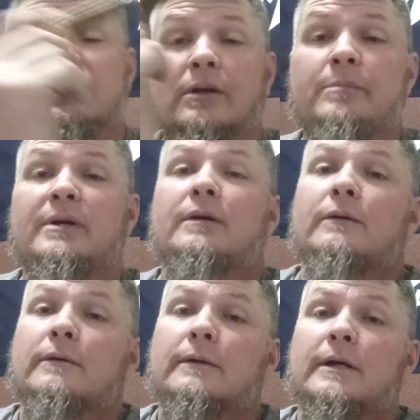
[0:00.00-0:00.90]
So let me
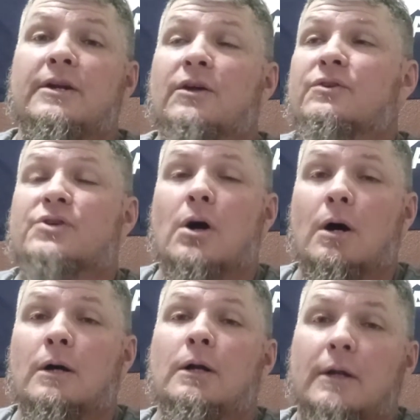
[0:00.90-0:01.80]
get another
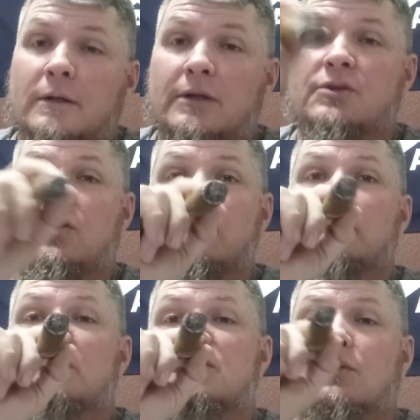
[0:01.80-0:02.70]
draw, continue
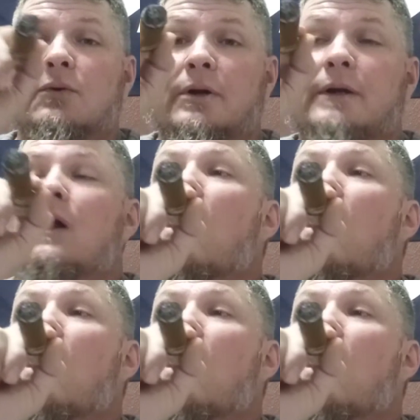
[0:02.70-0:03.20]
with my story.